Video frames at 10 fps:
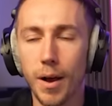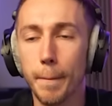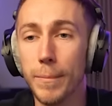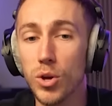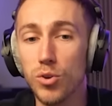
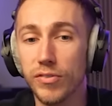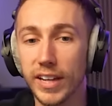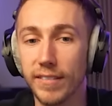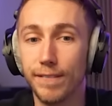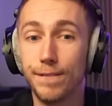I'm
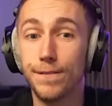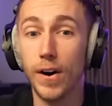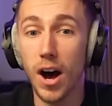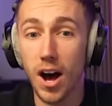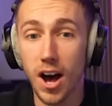moving
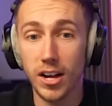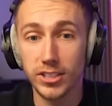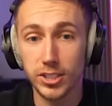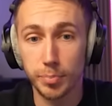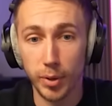
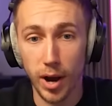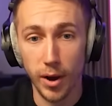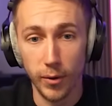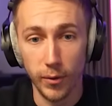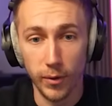fast,
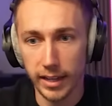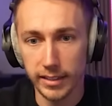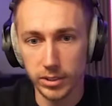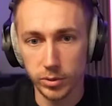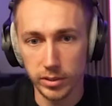bro. Okay,
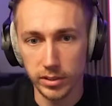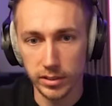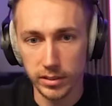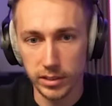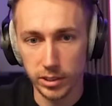this one,
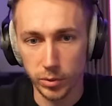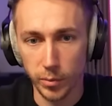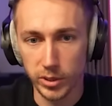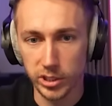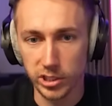this one
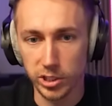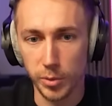wasn't as